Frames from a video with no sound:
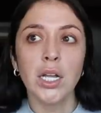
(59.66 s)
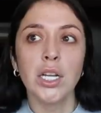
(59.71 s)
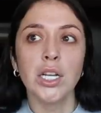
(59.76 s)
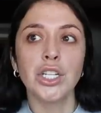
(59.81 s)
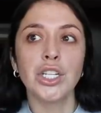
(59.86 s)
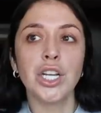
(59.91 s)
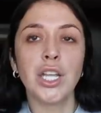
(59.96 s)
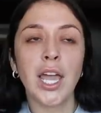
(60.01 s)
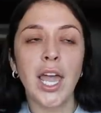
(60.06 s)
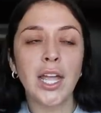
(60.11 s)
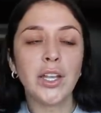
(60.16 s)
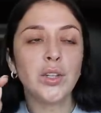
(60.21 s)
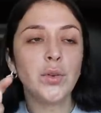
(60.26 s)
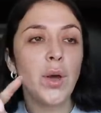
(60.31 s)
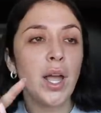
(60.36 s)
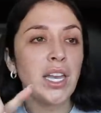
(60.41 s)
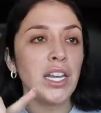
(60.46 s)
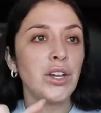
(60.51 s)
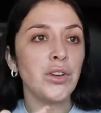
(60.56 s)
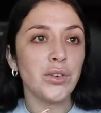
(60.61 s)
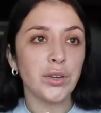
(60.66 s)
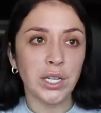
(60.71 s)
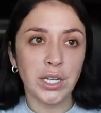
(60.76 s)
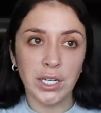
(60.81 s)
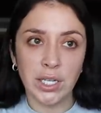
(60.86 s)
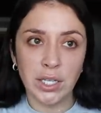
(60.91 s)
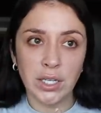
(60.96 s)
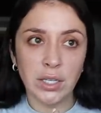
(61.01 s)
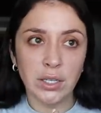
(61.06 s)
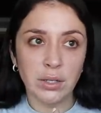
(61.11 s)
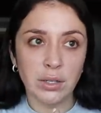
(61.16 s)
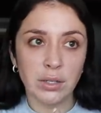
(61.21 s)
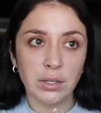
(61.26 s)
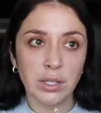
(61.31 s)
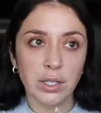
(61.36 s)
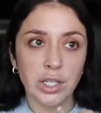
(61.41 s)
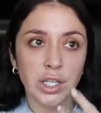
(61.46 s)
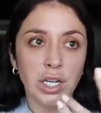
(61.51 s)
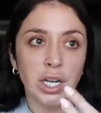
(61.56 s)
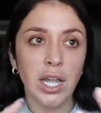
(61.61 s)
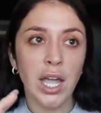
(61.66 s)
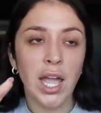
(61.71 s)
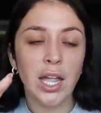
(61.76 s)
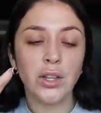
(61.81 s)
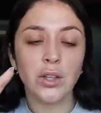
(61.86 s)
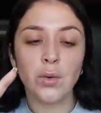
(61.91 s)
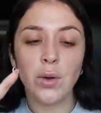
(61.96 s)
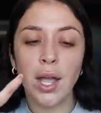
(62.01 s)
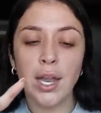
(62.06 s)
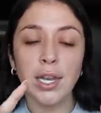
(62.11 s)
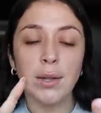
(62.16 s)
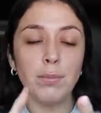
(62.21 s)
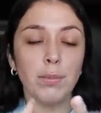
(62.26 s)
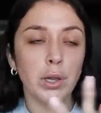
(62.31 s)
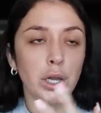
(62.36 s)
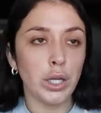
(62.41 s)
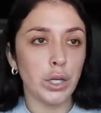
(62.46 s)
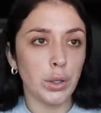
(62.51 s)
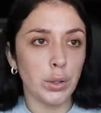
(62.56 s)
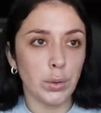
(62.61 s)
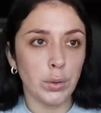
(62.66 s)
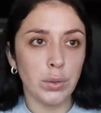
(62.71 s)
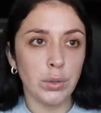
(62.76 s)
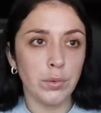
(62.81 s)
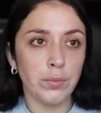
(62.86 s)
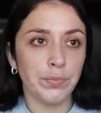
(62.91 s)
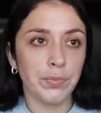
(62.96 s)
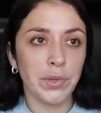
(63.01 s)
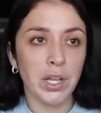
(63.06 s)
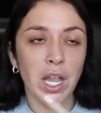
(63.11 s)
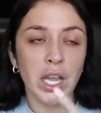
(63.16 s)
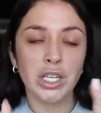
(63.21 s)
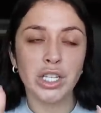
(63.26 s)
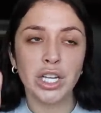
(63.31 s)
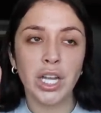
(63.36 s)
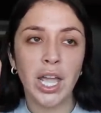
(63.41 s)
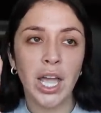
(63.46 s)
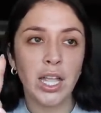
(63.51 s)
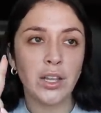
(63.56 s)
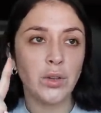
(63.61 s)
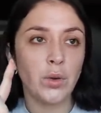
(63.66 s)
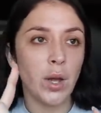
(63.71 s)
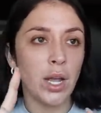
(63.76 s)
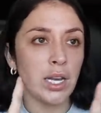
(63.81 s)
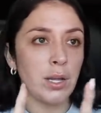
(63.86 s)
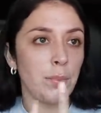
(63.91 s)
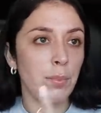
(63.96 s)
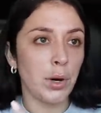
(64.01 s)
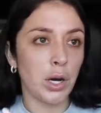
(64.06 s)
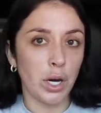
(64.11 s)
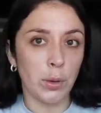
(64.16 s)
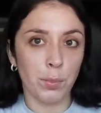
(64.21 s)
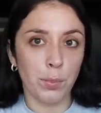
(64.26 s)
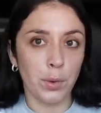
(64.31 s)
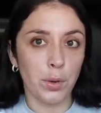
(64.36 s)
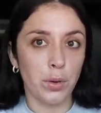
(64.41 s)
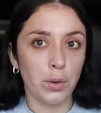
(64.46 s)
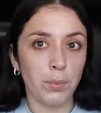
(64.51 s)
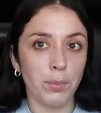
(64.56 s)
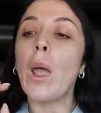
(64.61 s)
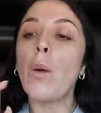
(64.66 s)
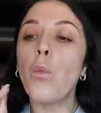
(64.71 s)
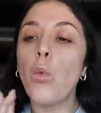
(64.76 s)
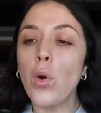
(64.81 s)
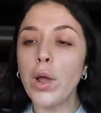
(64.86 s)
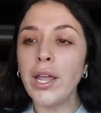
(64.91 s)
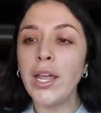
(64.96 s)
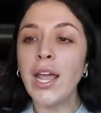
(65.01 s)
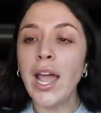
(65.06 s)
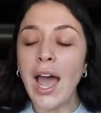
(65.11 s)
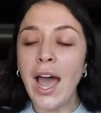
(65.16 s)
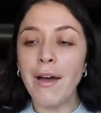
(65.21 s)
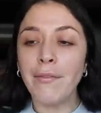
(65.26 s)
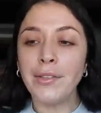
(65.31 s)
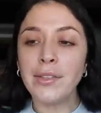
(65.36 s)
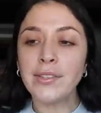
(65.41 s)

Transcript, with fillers: she can't do any green she can't do any blue and she can't do any purple we have